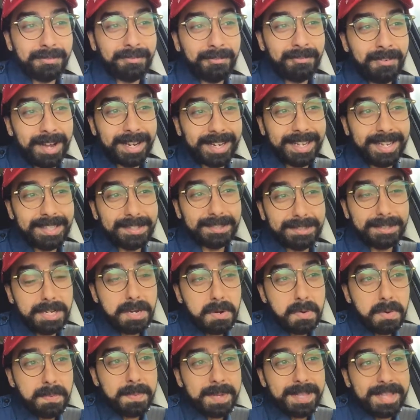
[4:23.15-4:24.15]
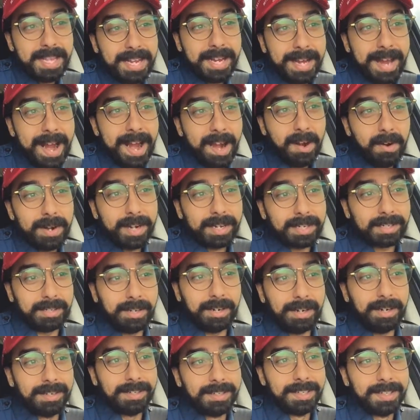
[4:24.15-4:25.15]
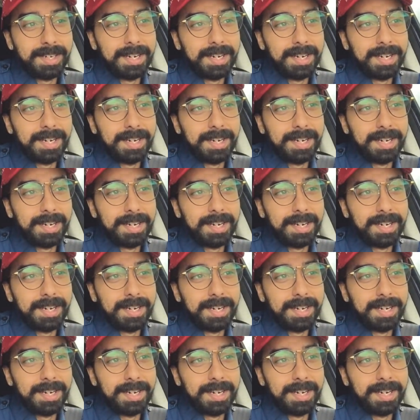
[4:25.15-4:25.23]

the fuck he's doing with the character.